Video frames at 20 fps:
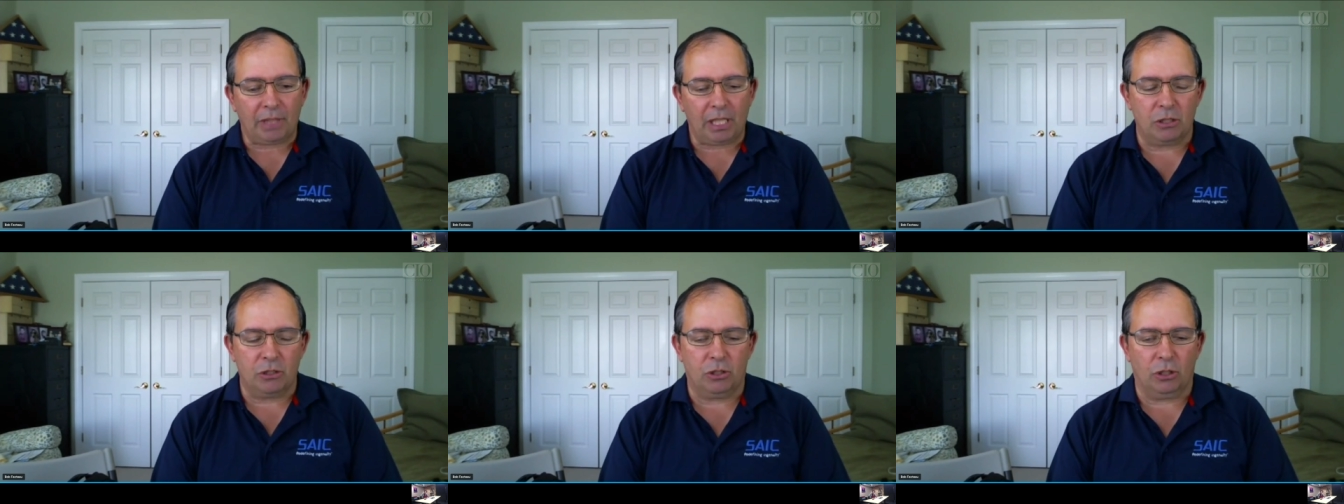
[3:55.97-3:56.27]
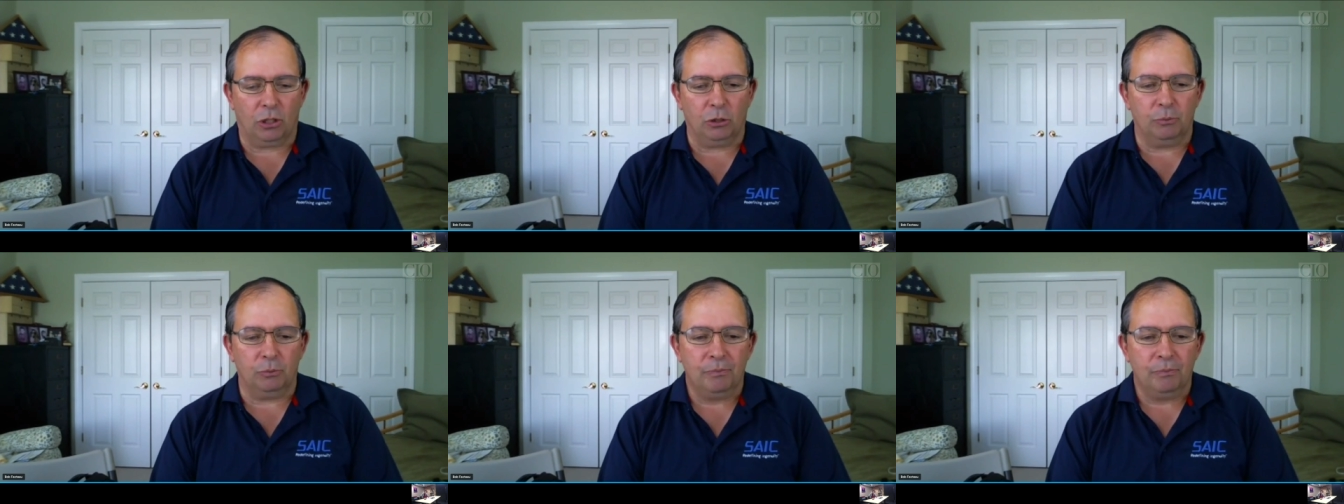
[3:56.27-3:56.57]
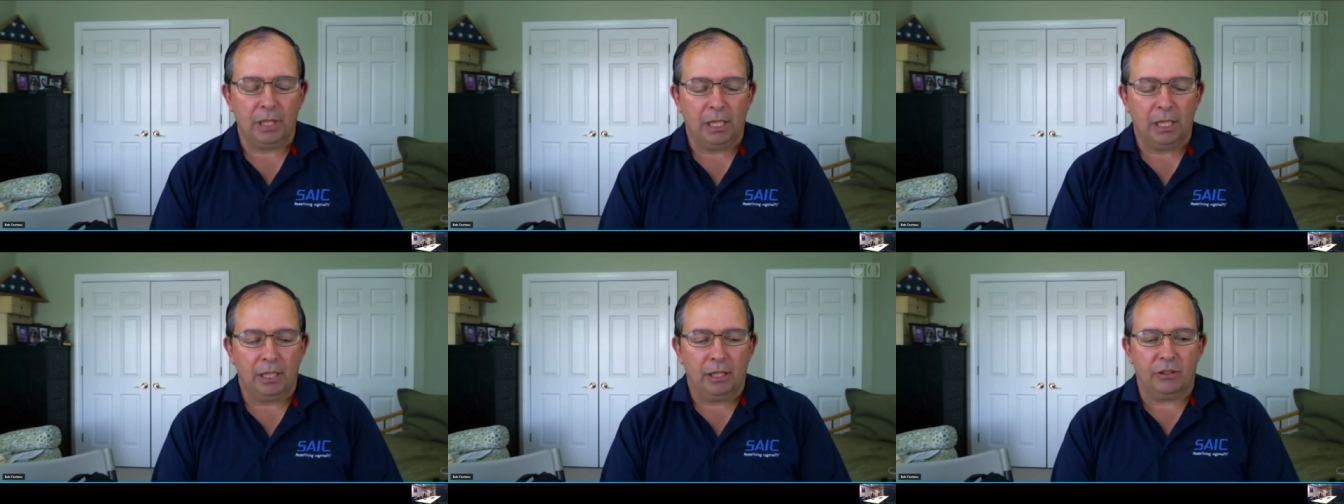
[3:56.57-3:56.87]
So,
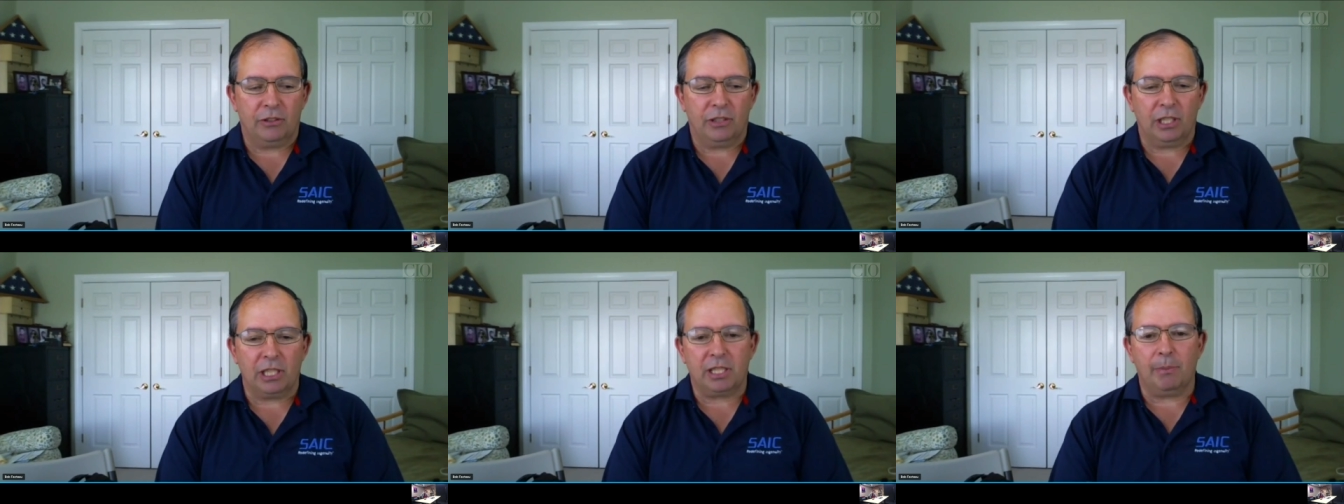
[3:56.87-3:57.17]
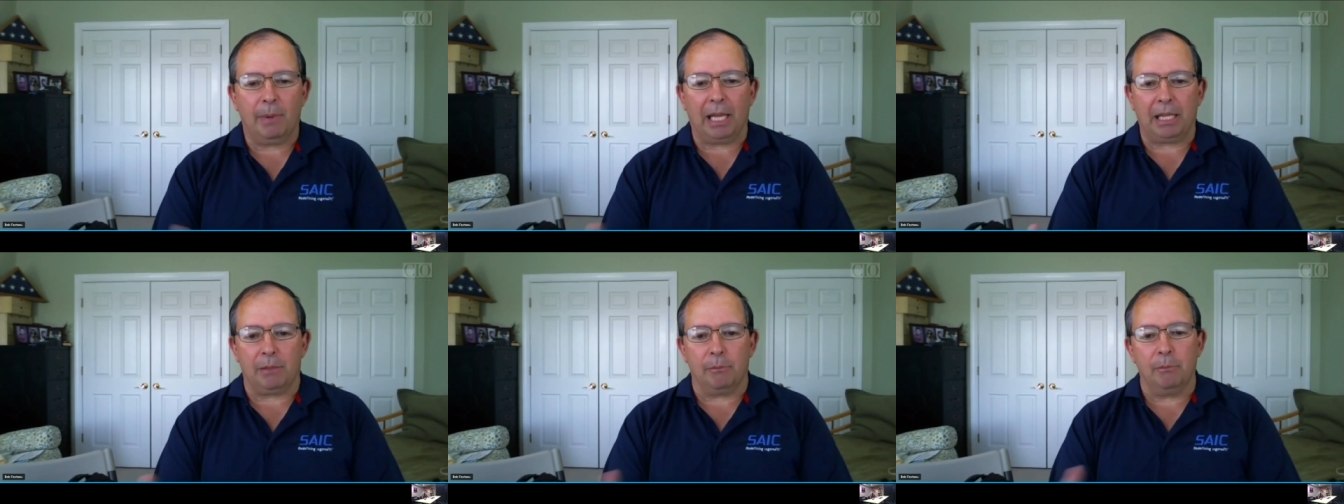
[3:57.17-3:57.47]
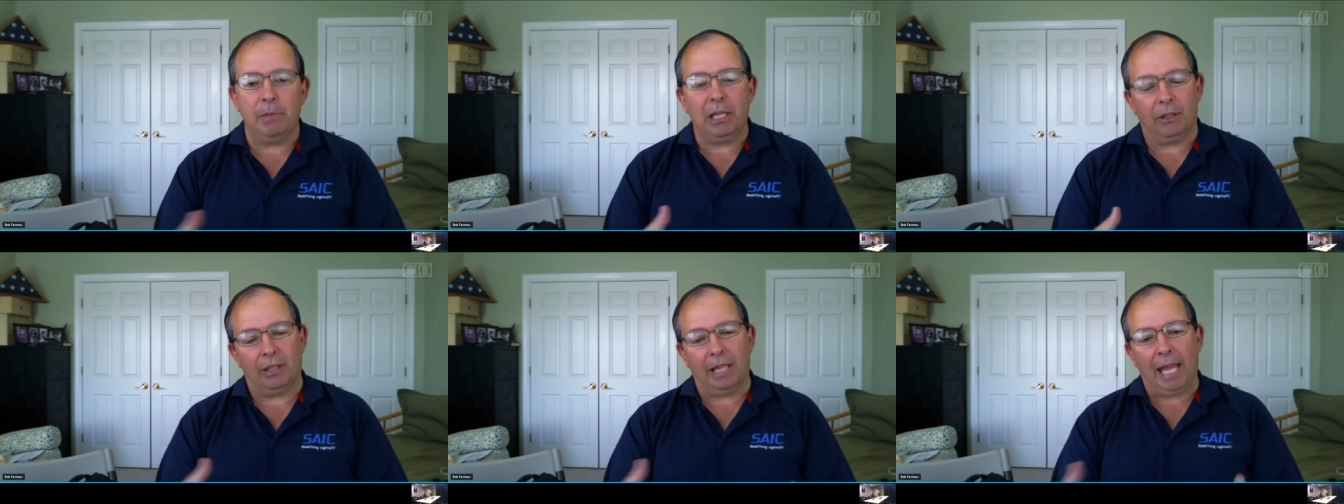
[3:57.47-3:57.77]
just about the
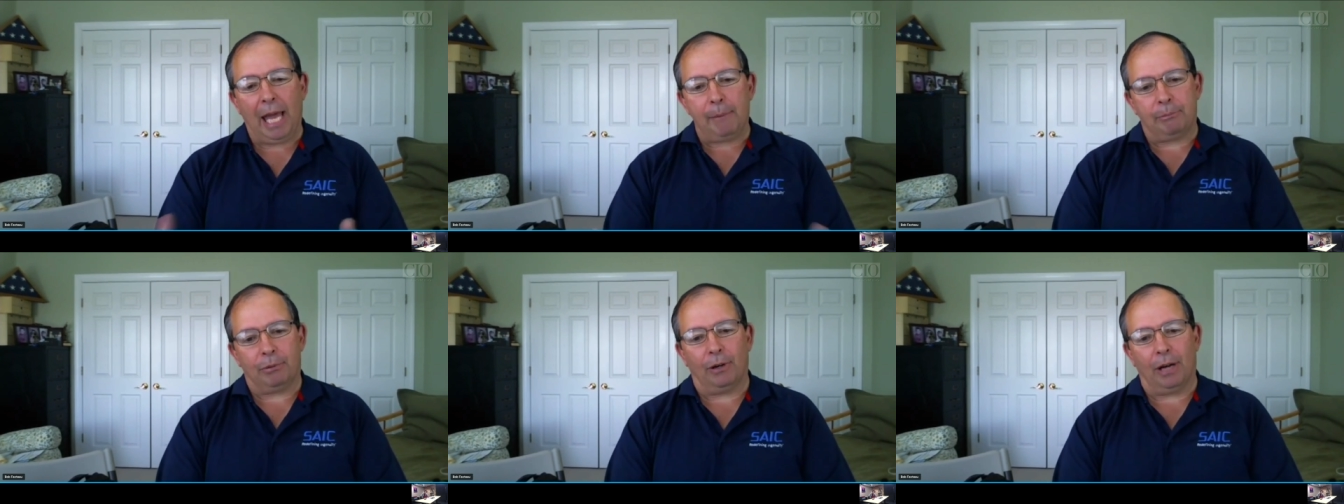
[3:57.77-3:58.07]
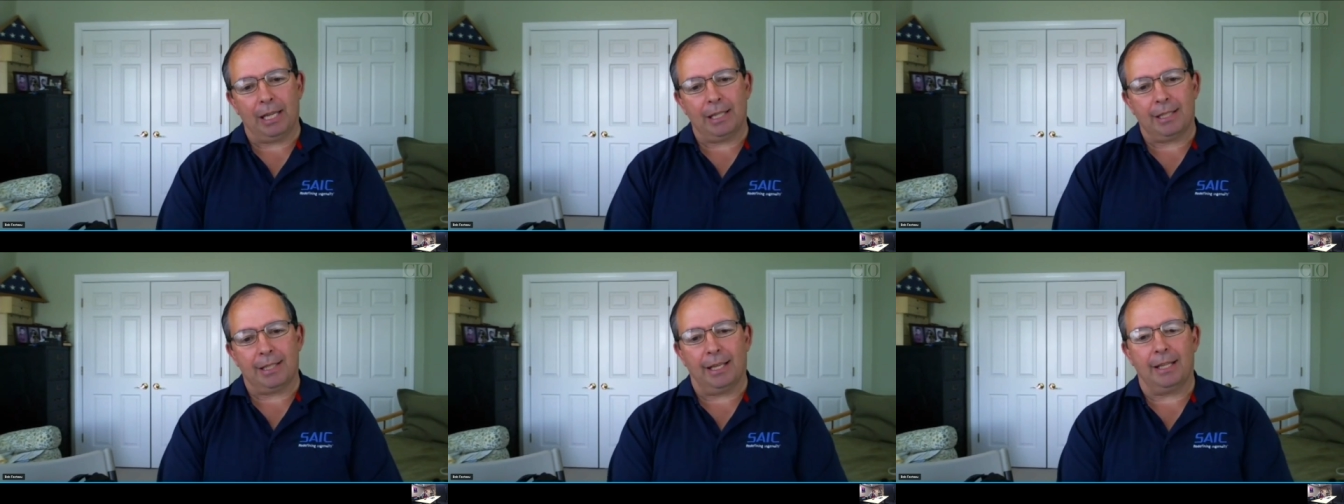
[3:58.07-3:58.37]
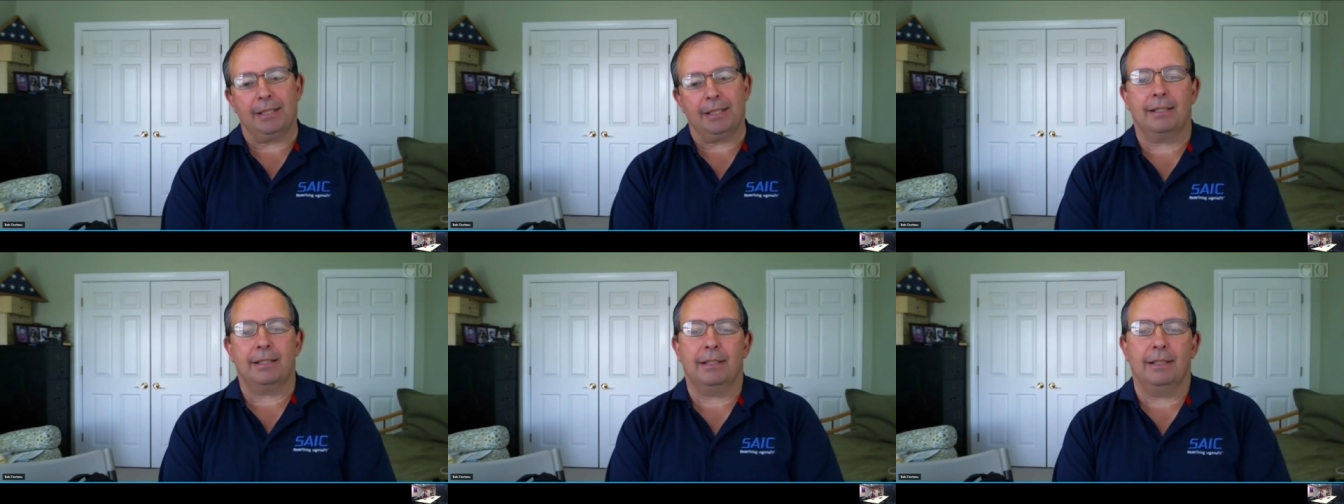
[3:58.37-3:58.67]
middle of that
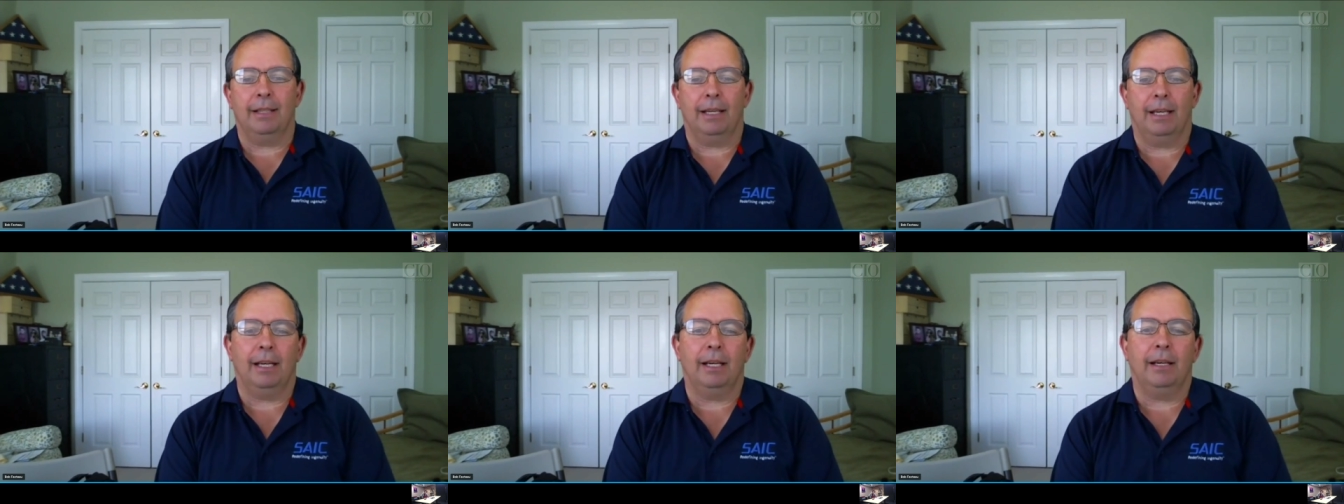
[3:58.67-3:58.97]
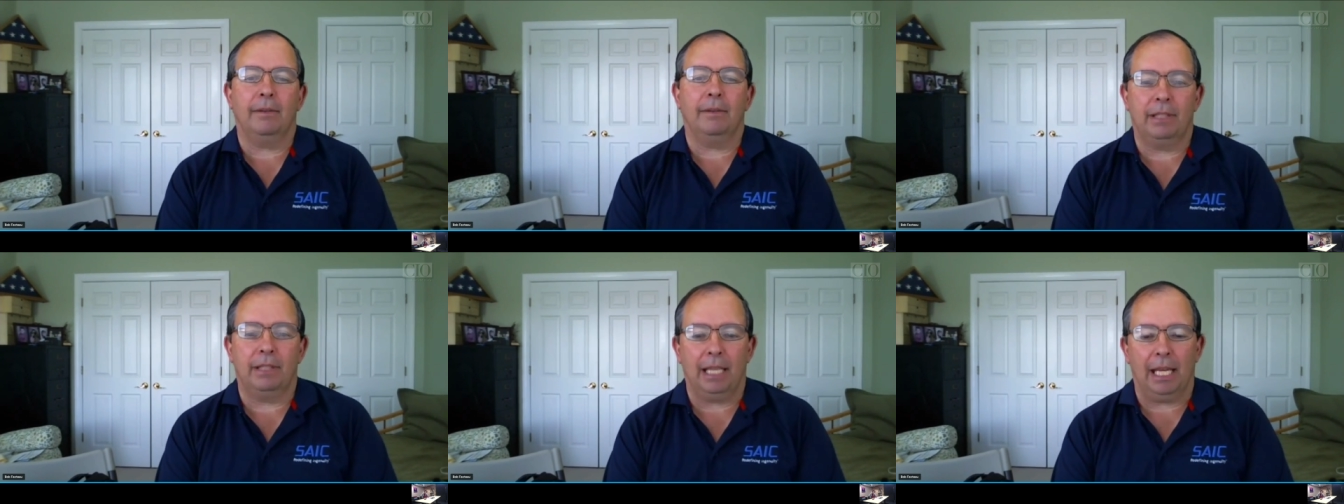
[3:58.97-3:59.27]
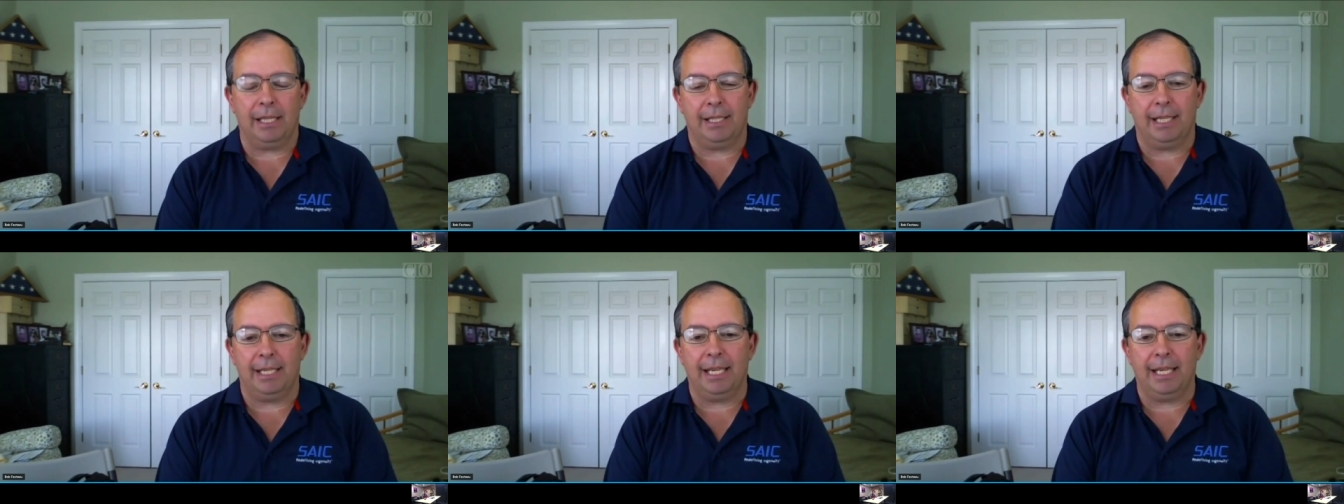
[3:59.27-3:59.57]
process, uh,
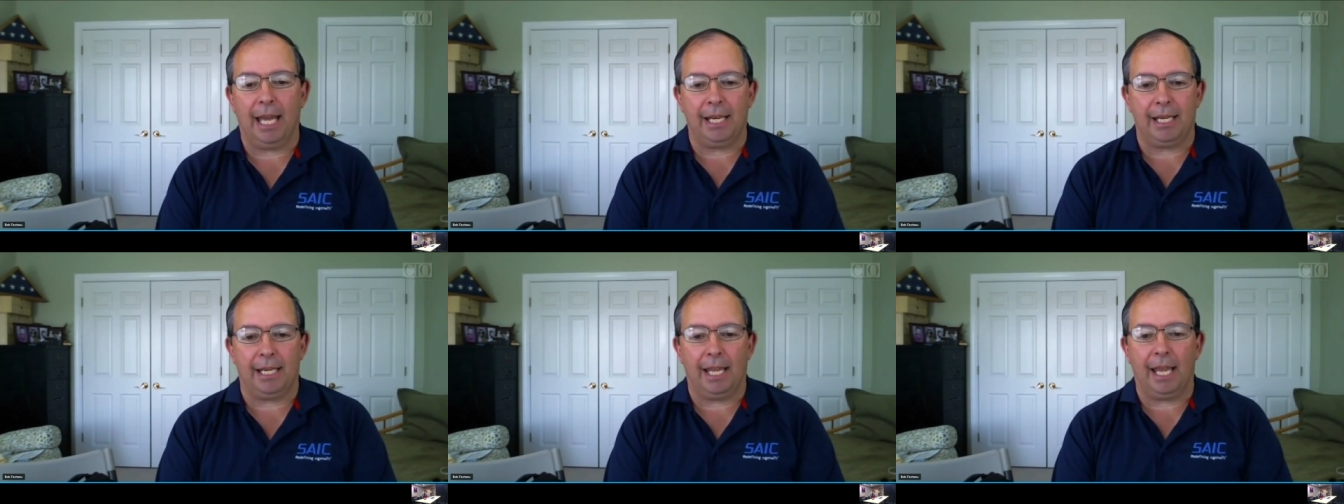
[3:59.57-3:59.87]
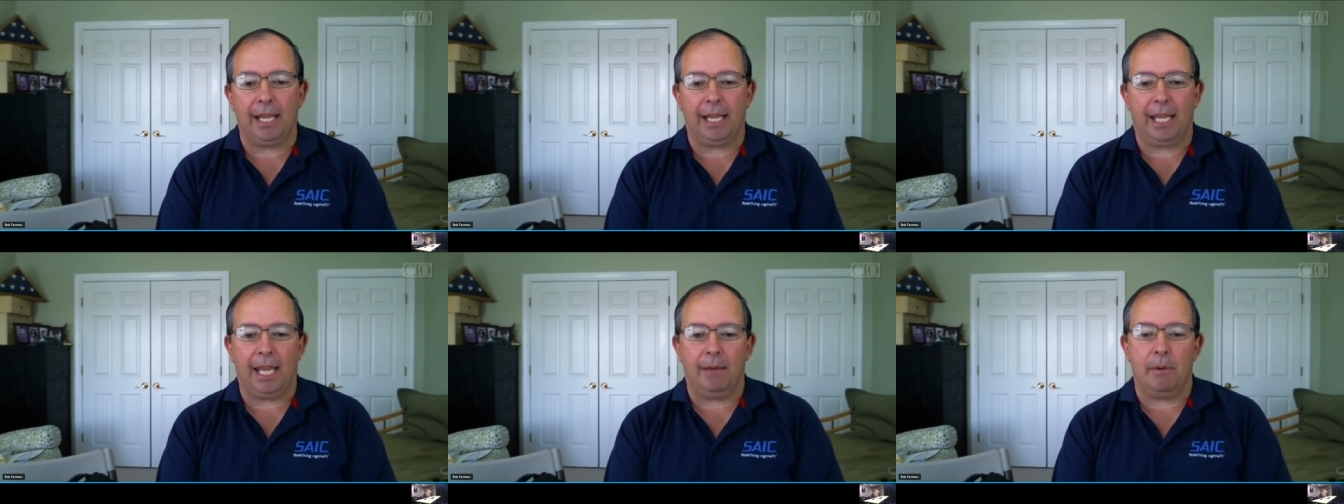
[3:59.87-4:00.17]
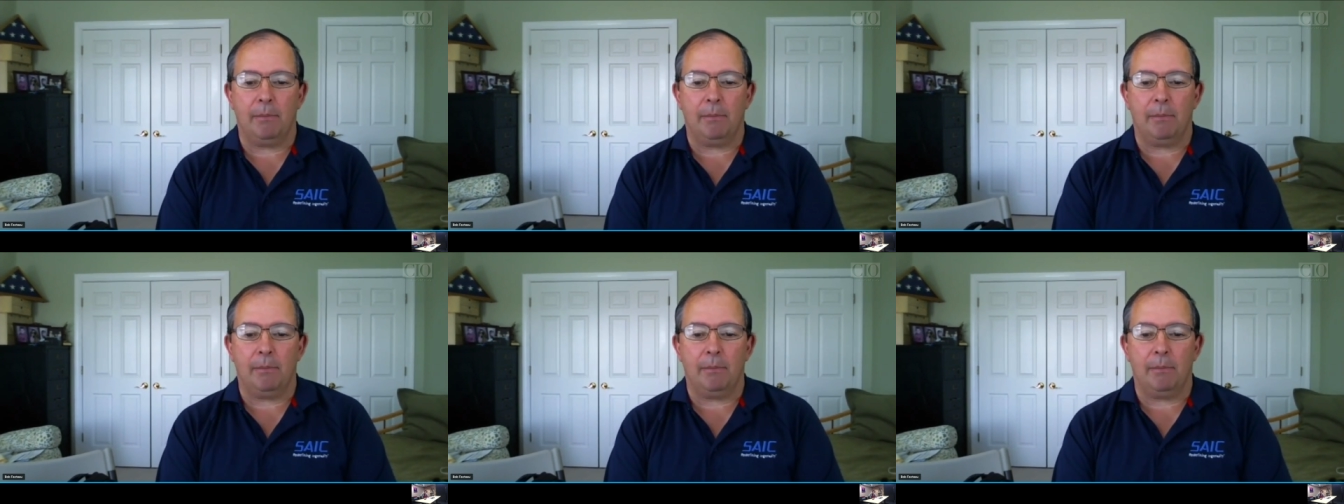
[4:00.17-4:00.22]
1998 came